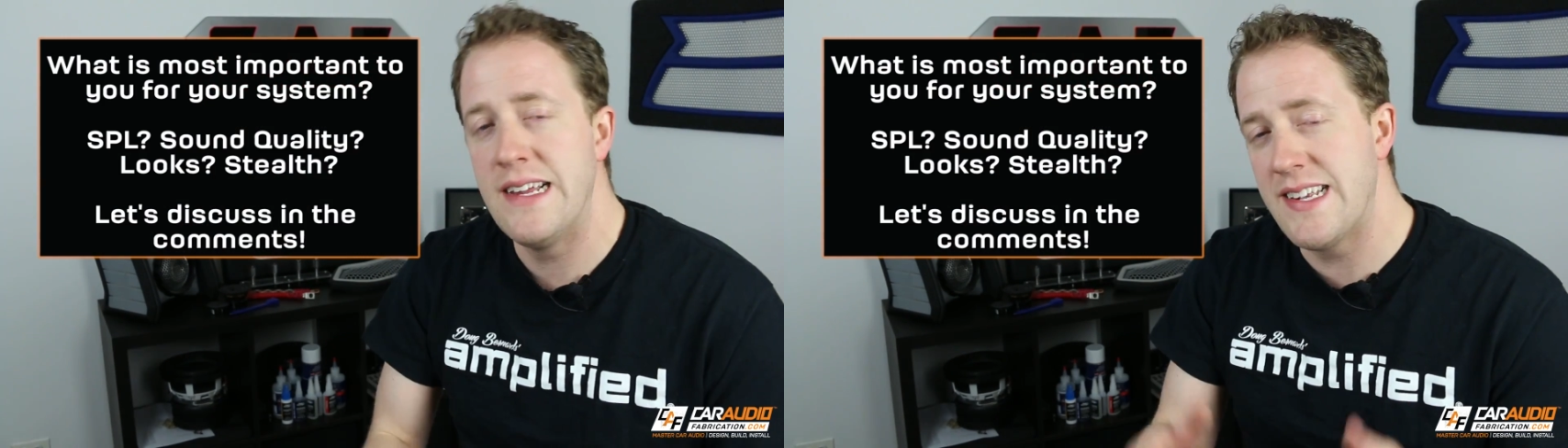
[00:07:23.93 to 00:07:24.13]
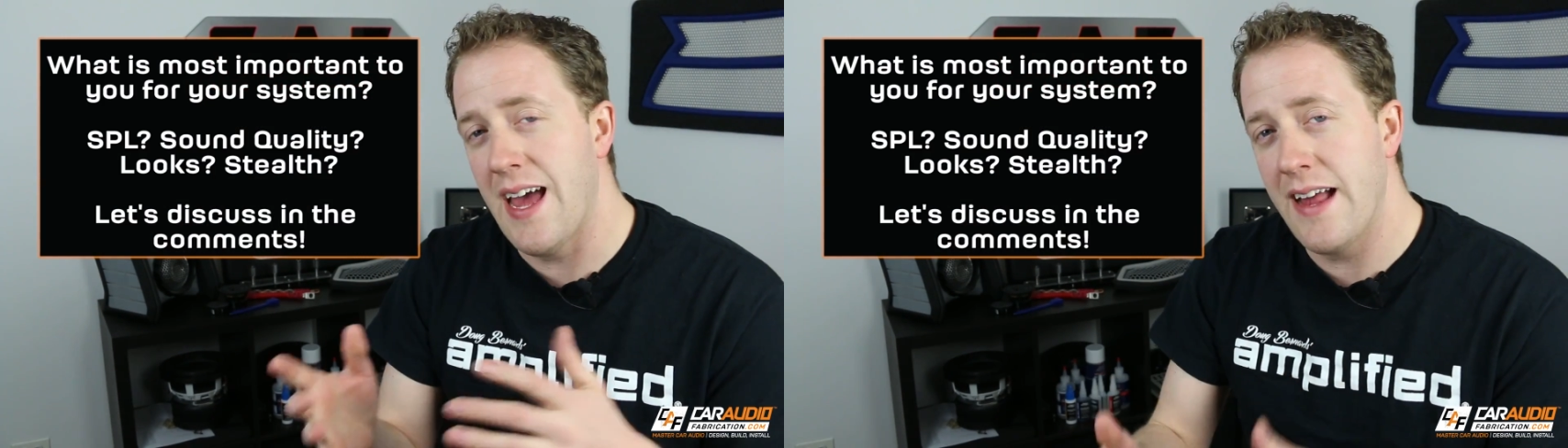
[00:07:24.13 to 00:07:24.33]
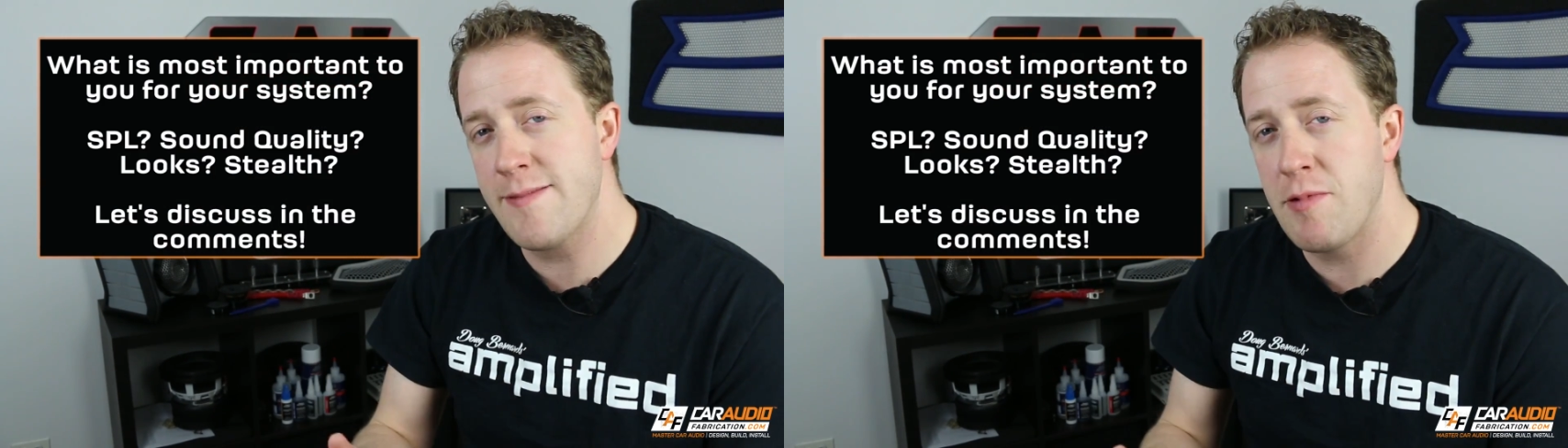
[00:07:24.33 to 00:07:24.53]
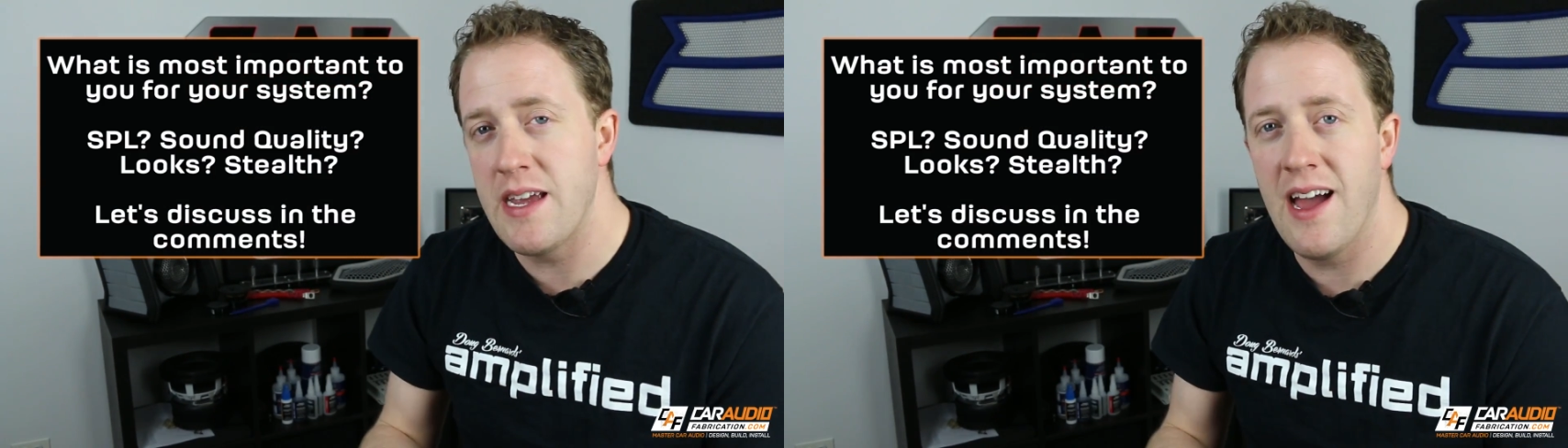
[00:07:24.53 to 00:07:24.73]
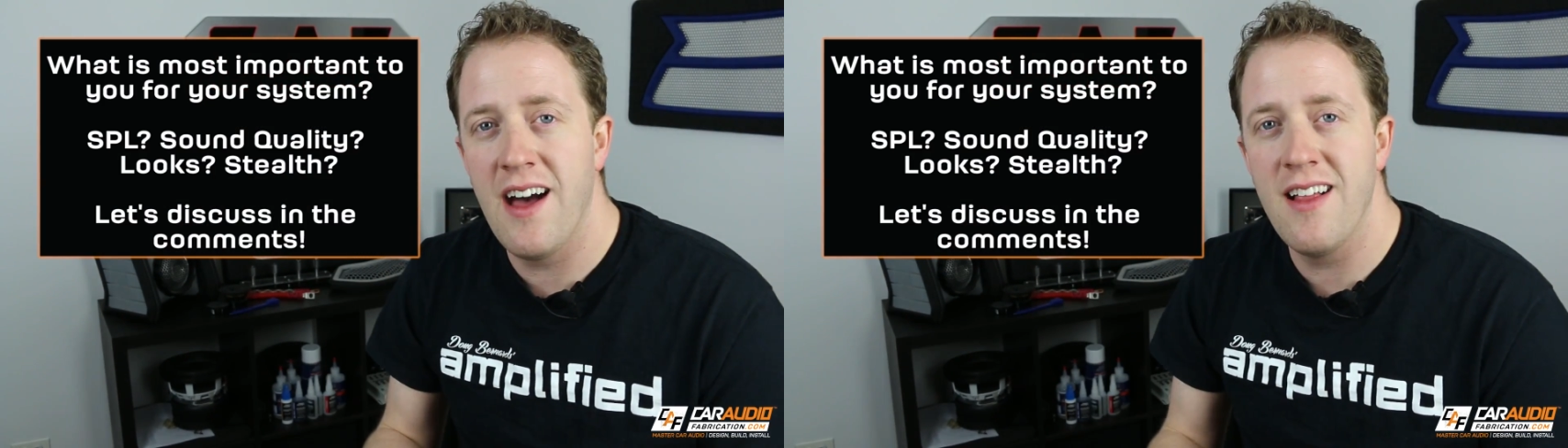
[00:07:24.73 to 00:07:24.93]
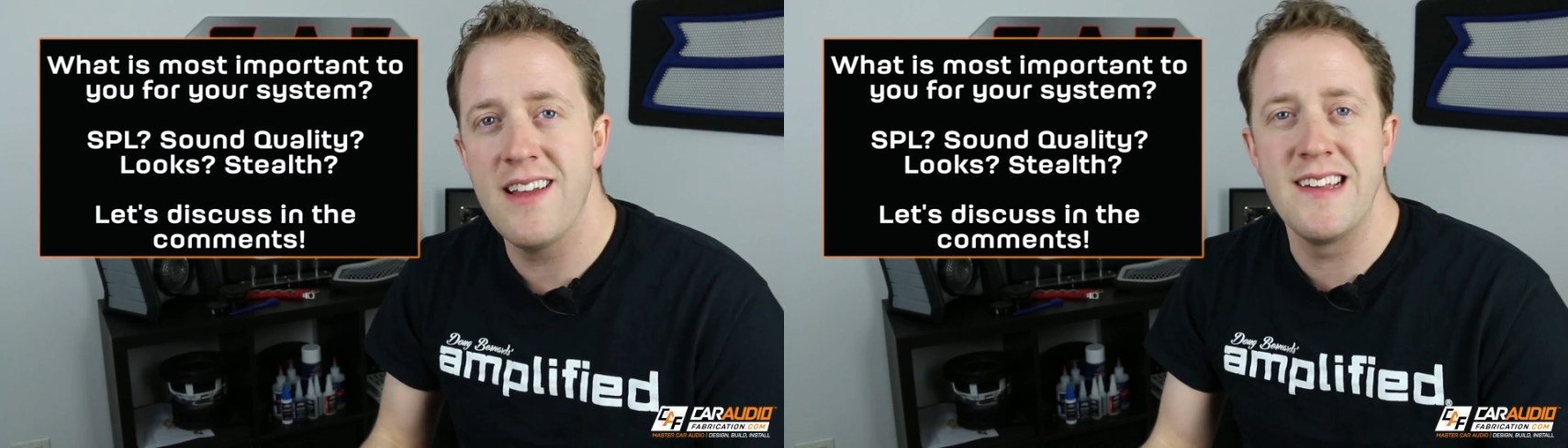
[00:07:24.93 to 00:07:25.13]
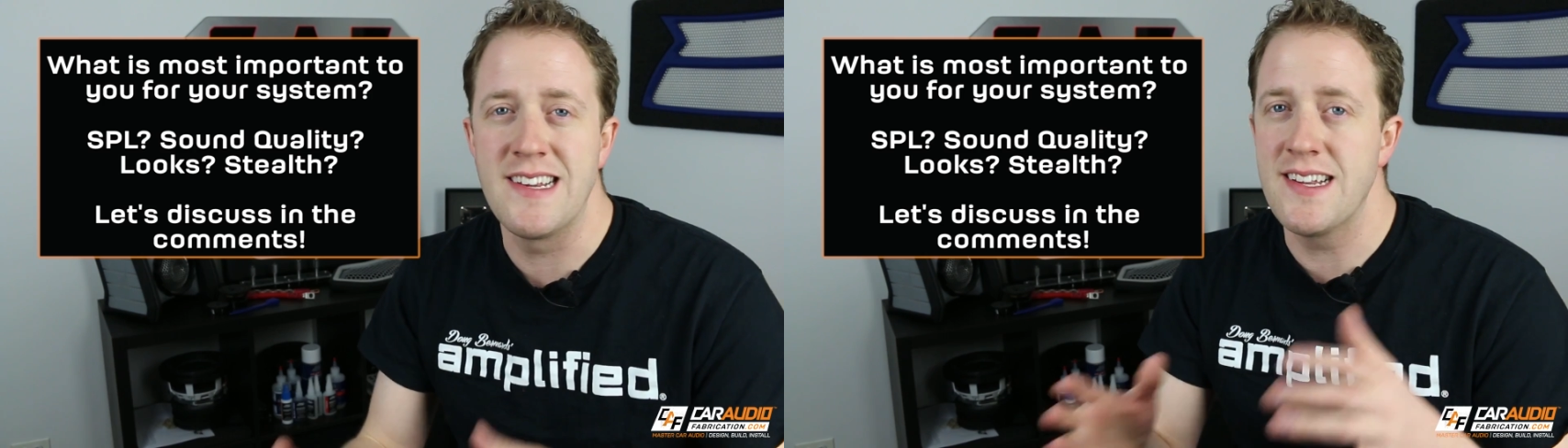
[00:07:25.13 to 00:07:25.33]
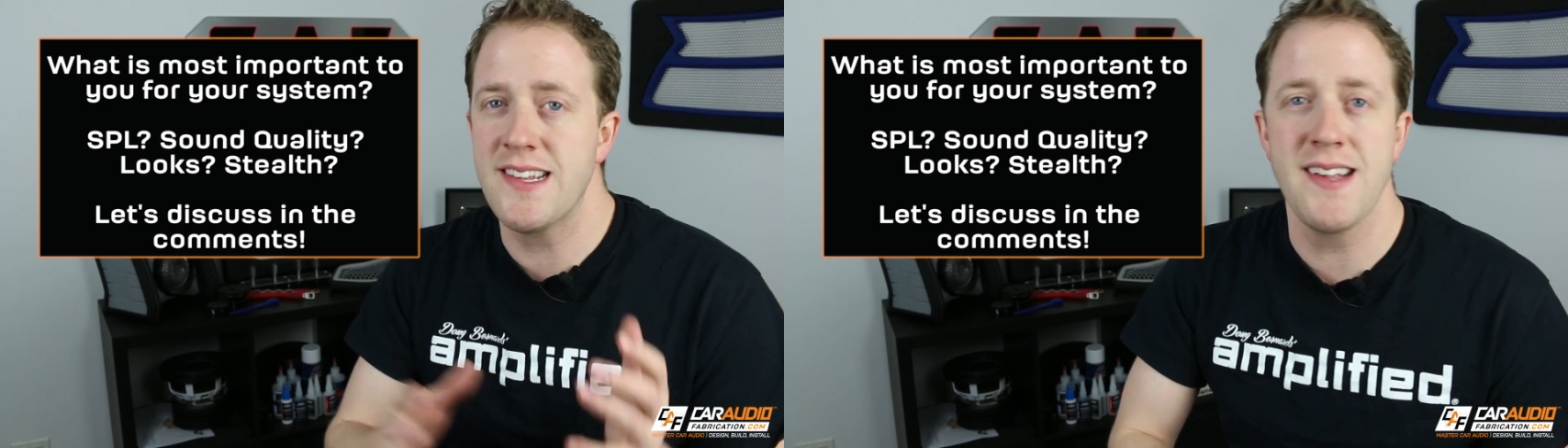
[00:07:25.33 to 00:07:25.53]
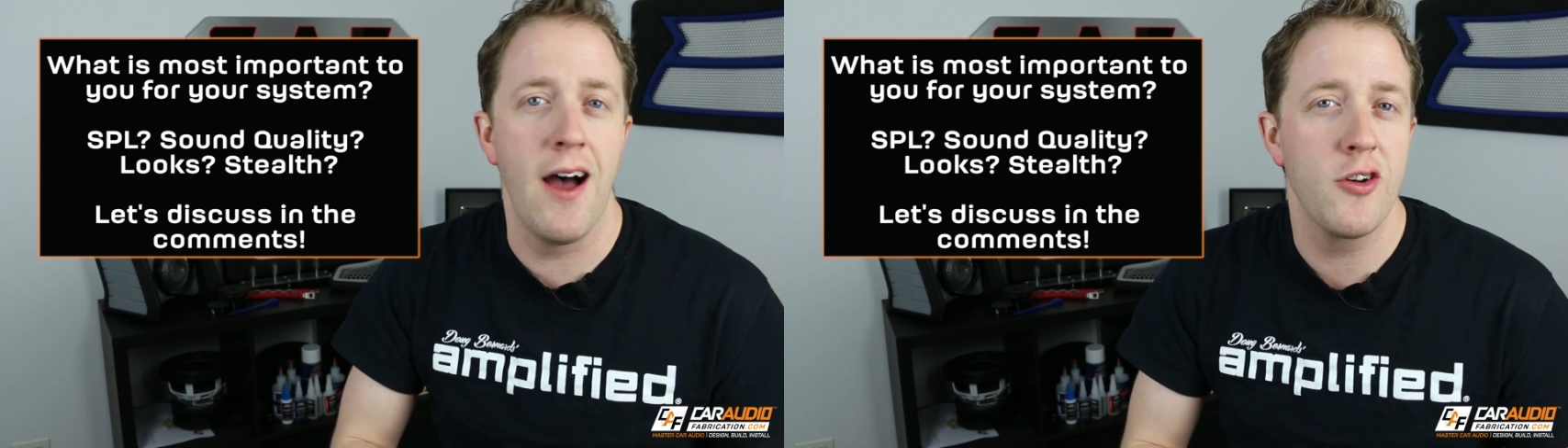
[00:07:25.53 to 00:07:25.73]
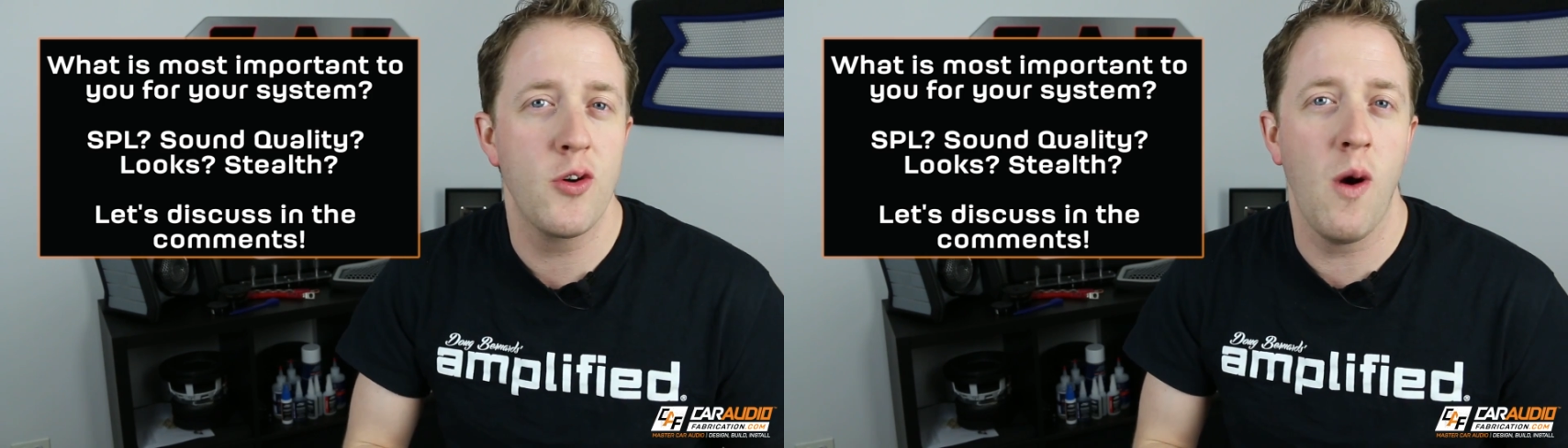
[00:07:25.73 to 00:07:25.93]
Is it SPL? Is it
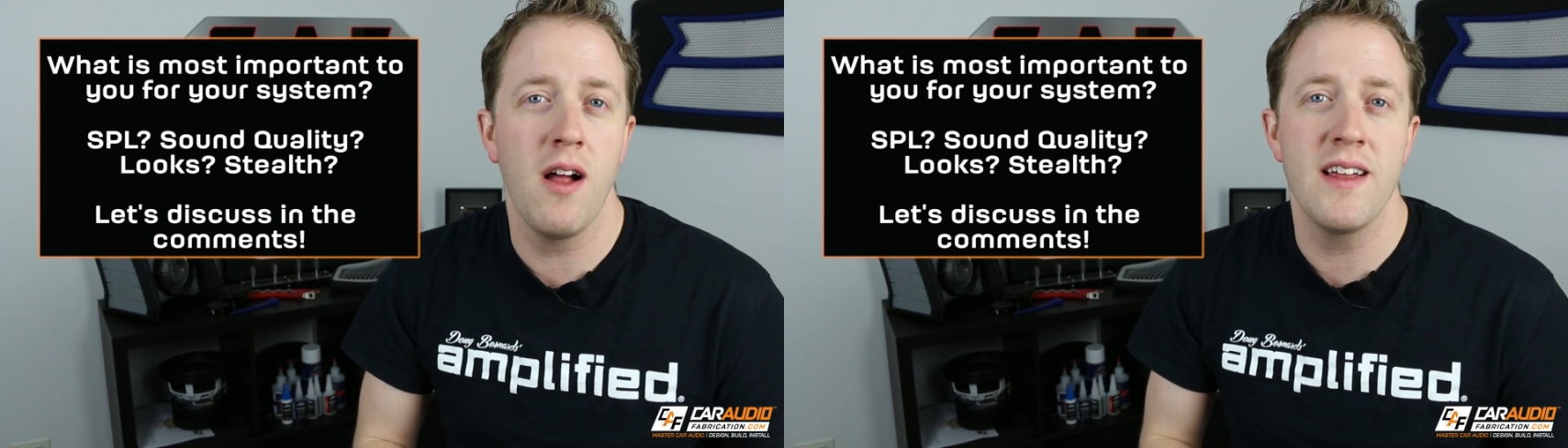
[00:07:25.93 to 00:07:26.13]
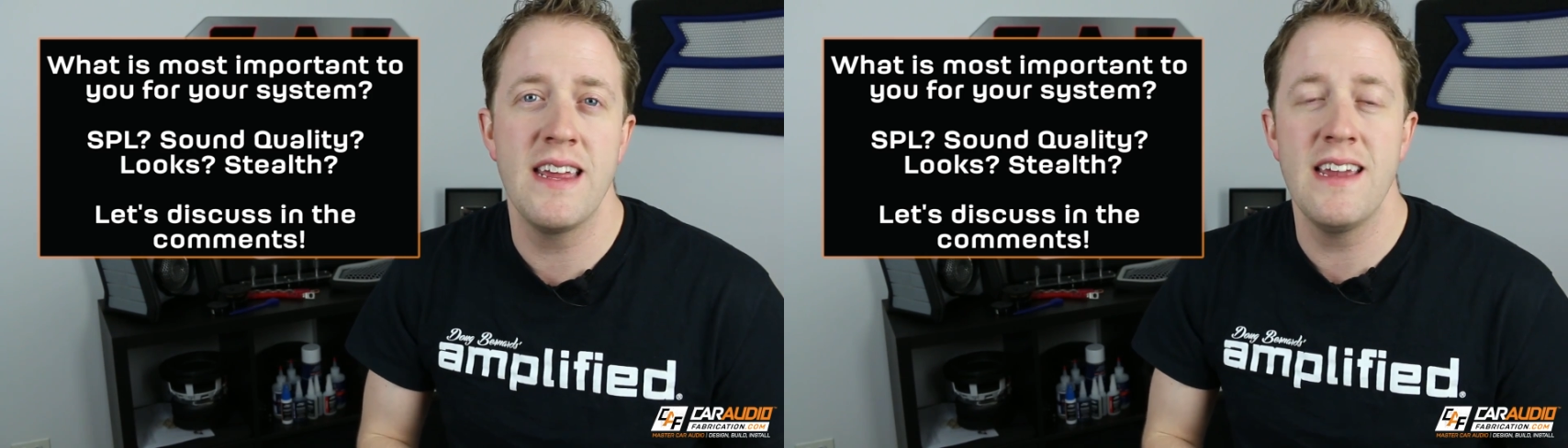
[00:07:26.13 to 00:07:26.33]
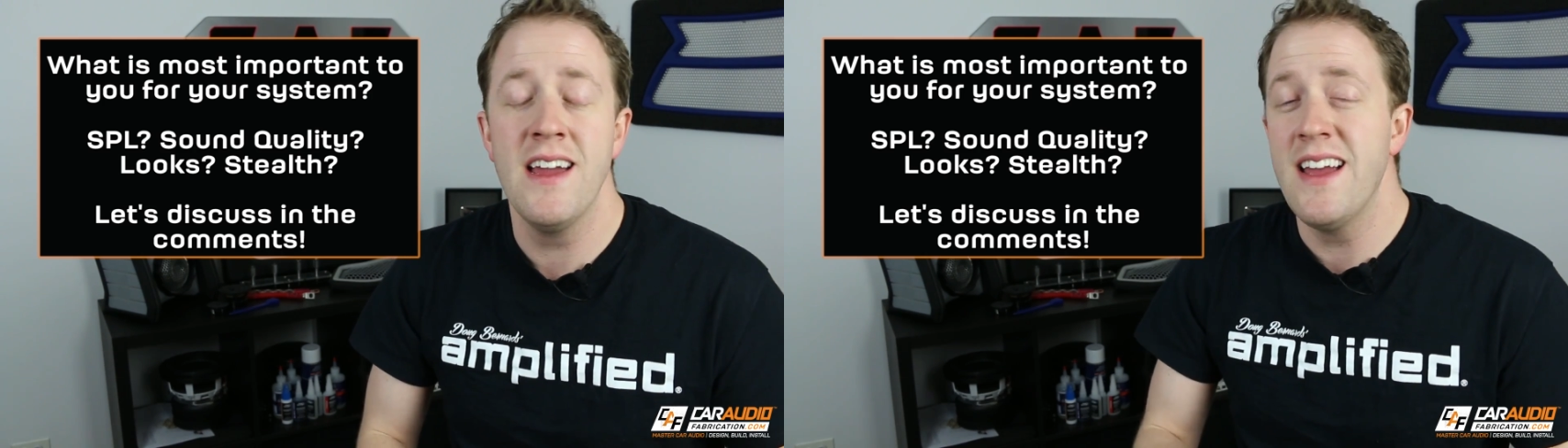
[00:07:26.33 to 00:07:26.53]
sound quality?